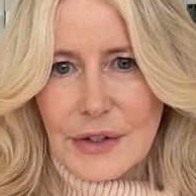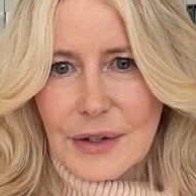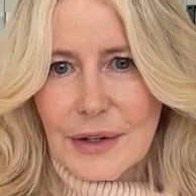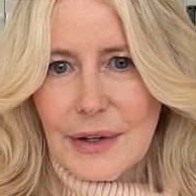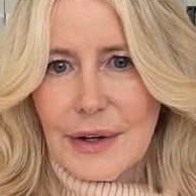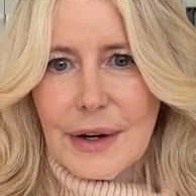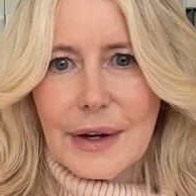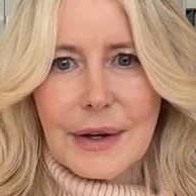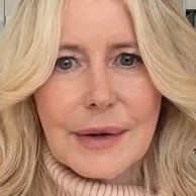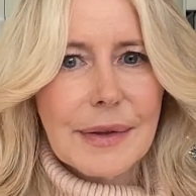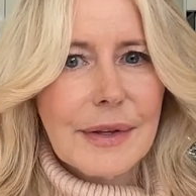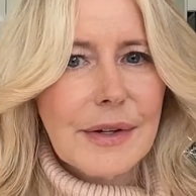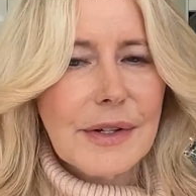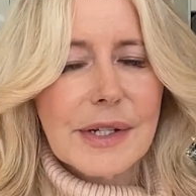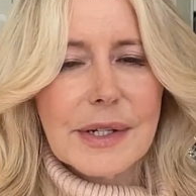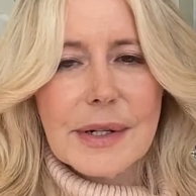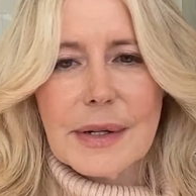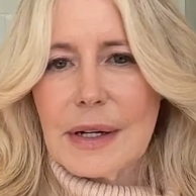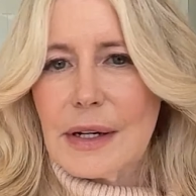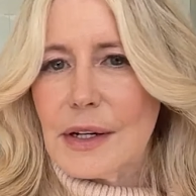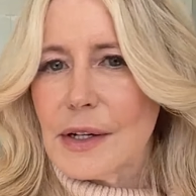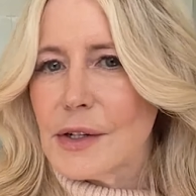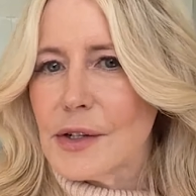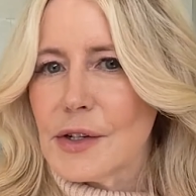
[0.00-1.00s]
You know, there's
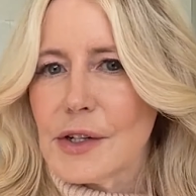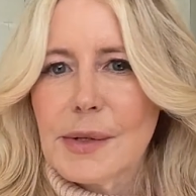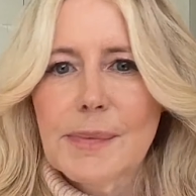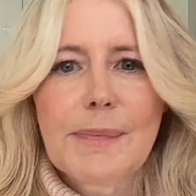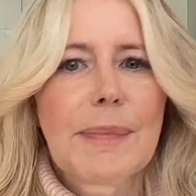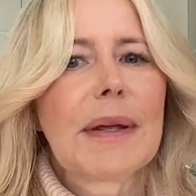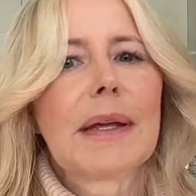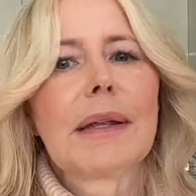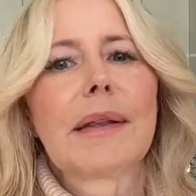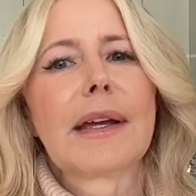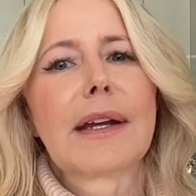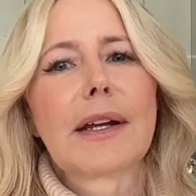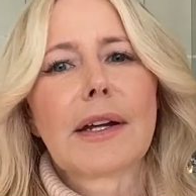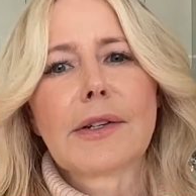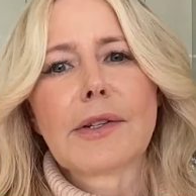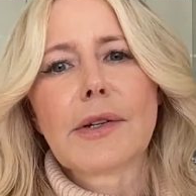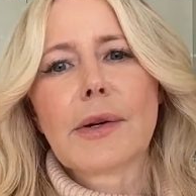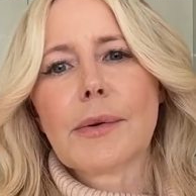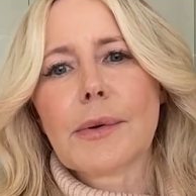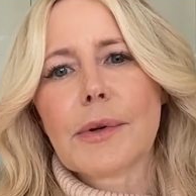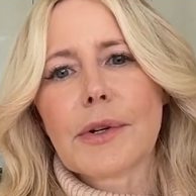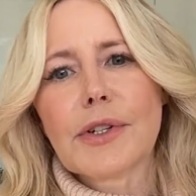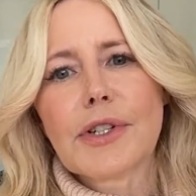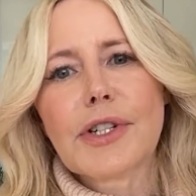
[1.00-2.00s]
going to just be like a
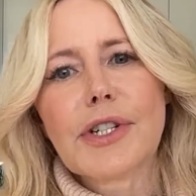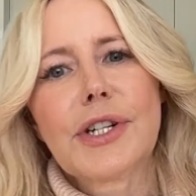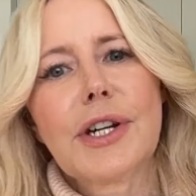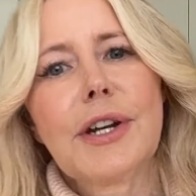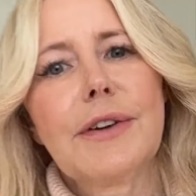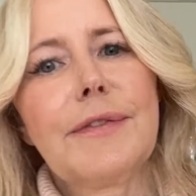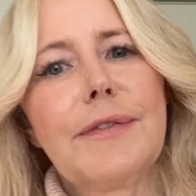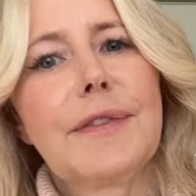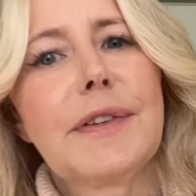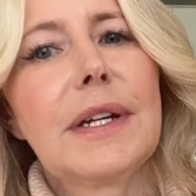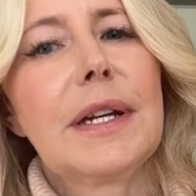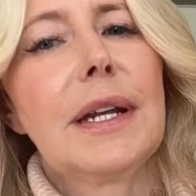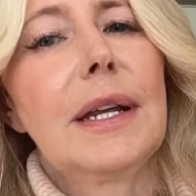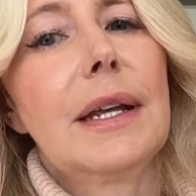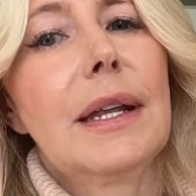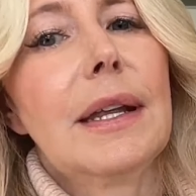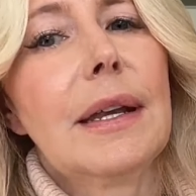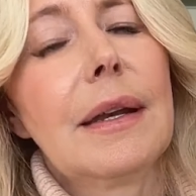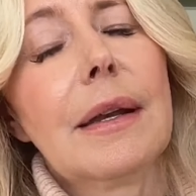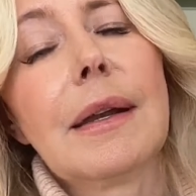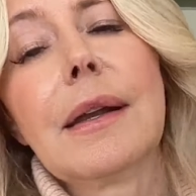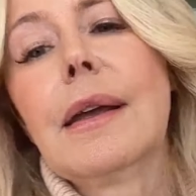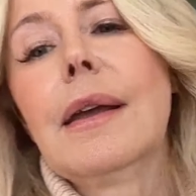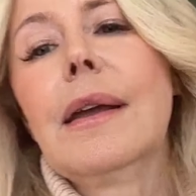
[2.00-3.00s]
total shift in.
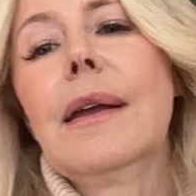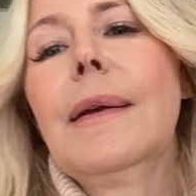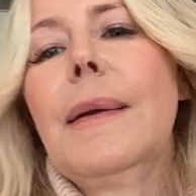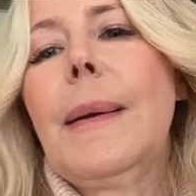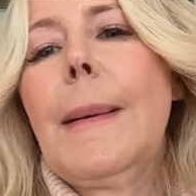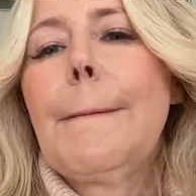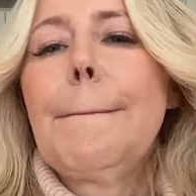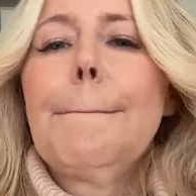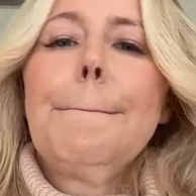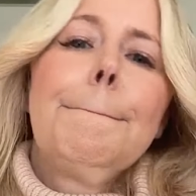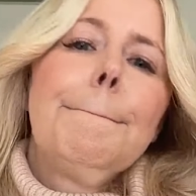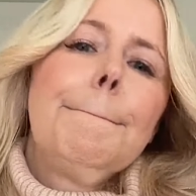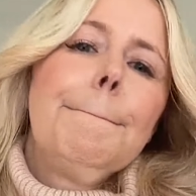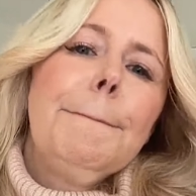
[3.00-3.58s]
And you couldn't know.